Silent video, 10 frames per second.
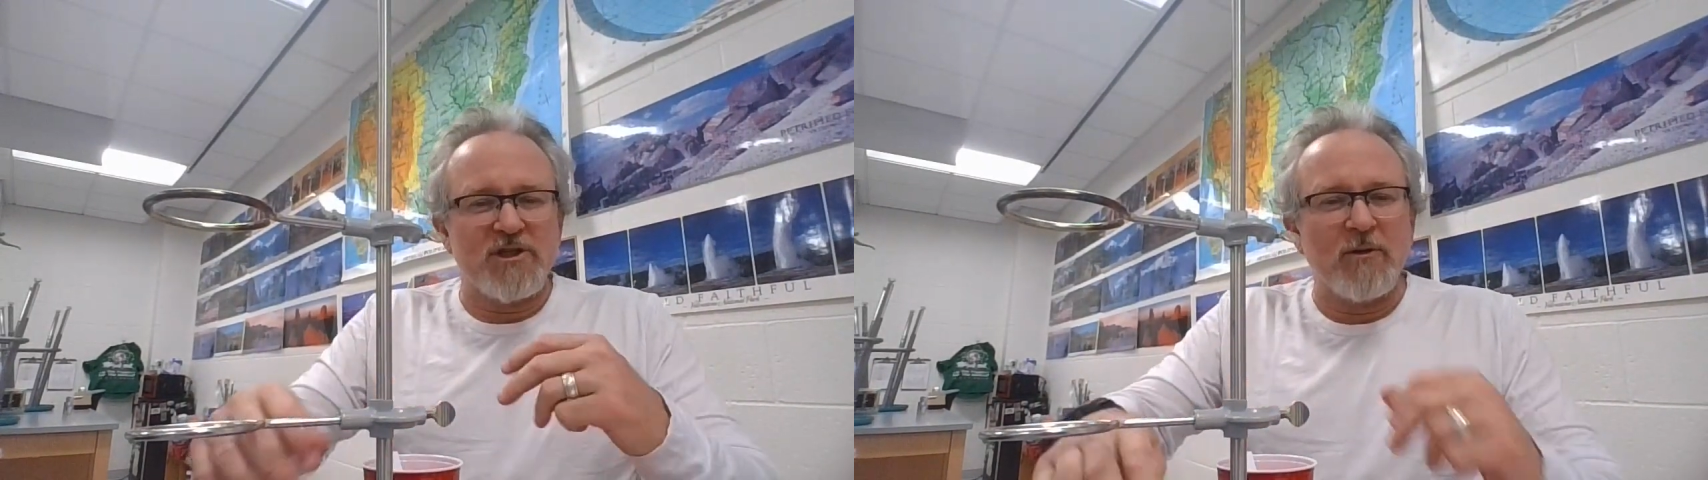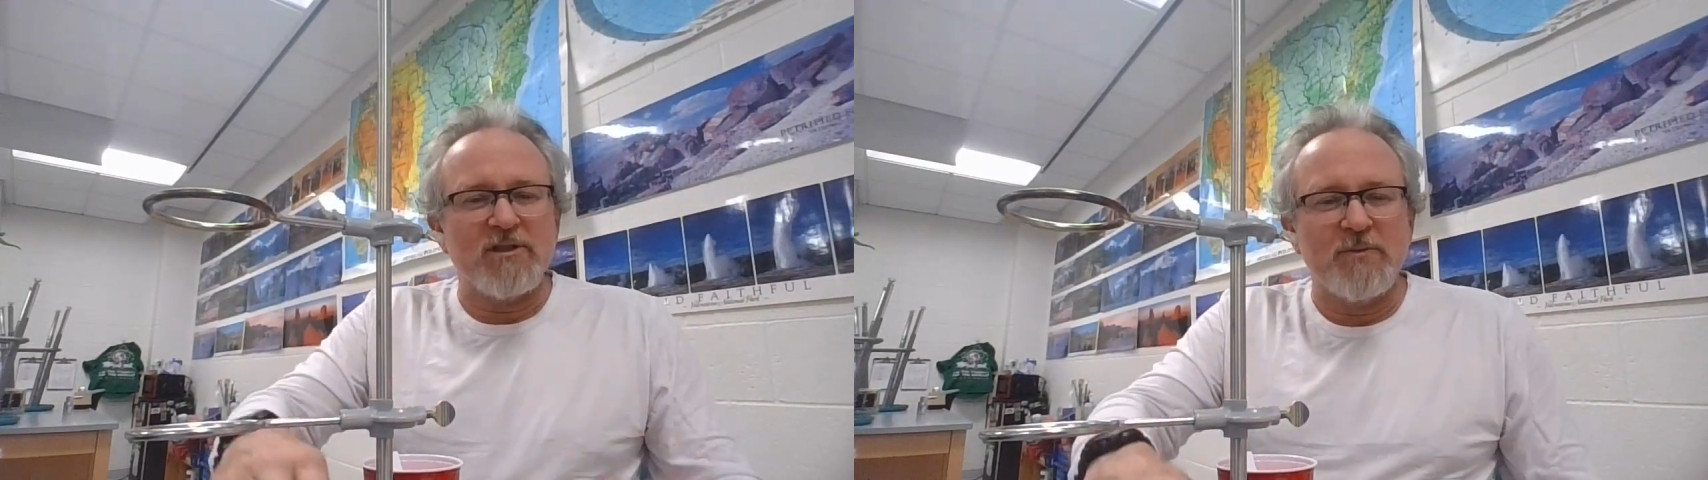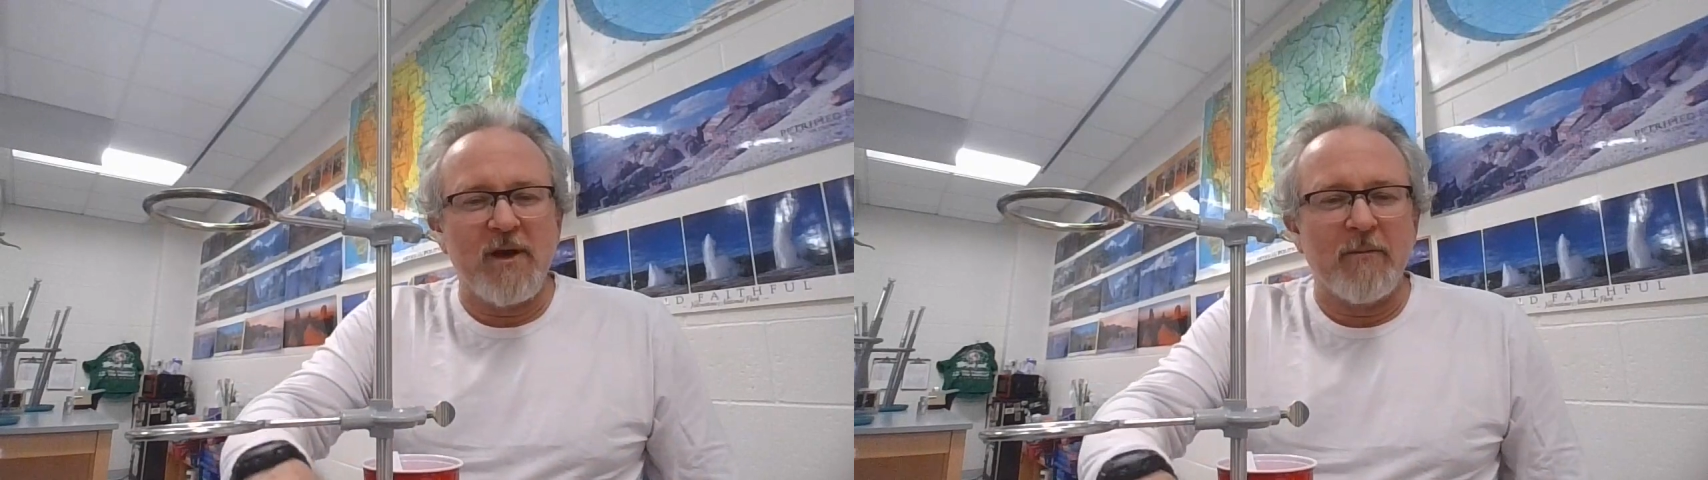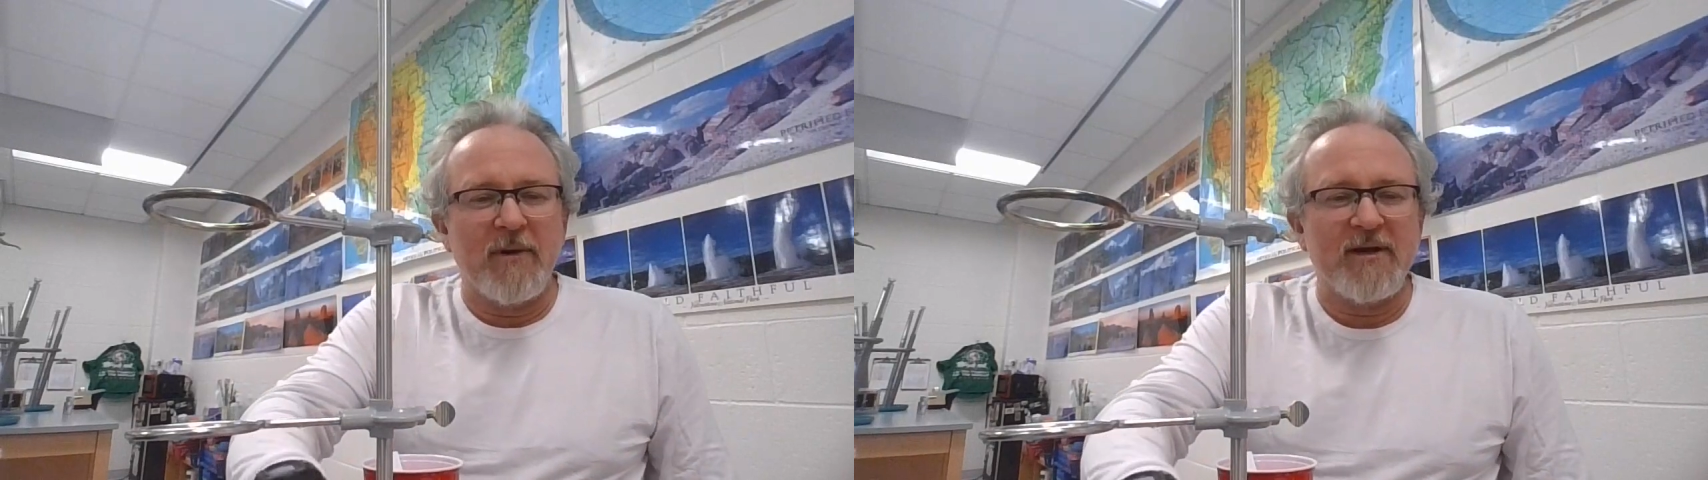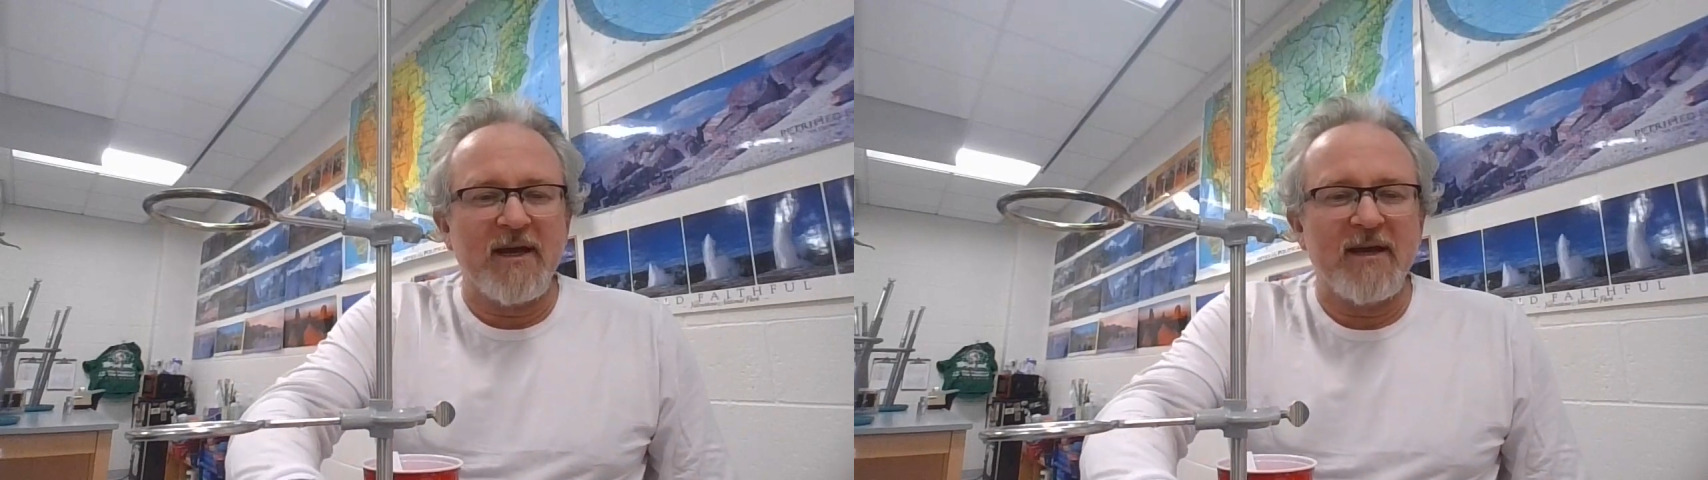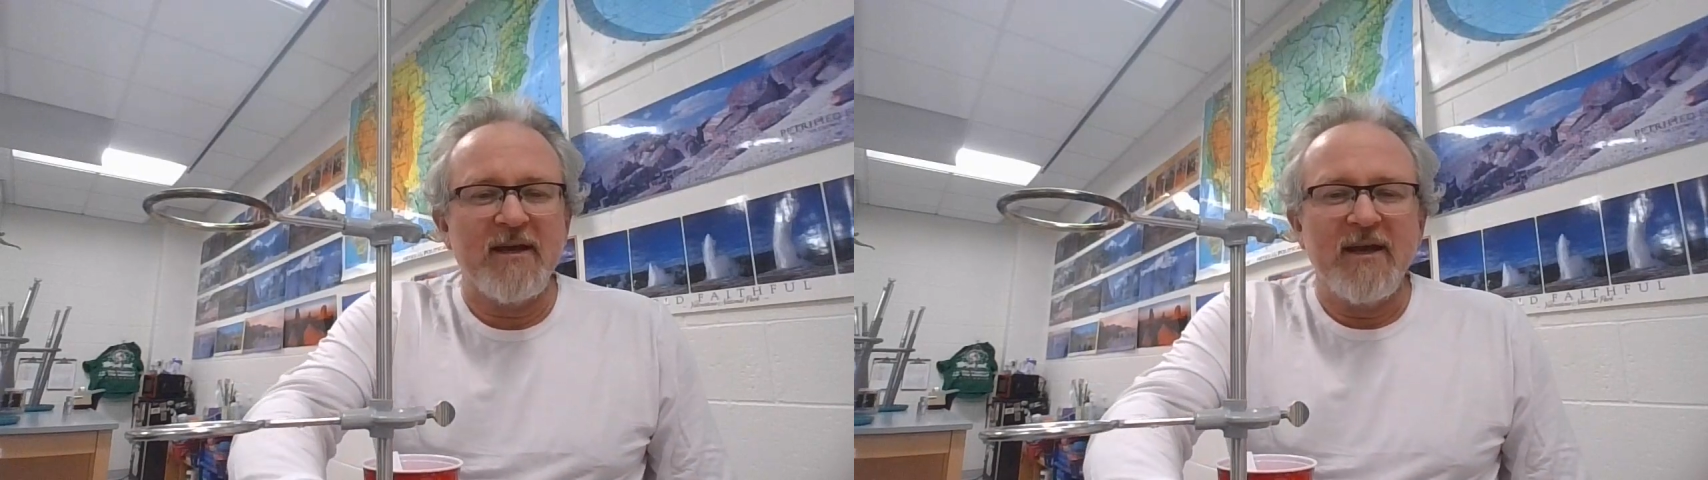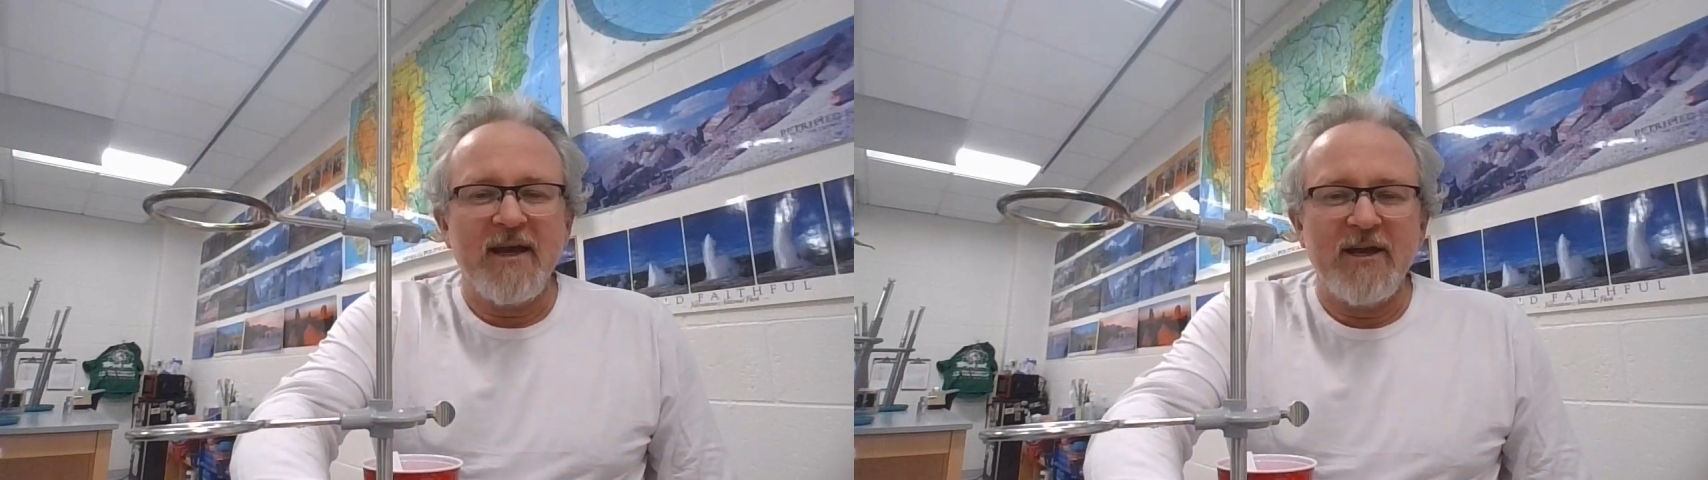show it to me on Monday,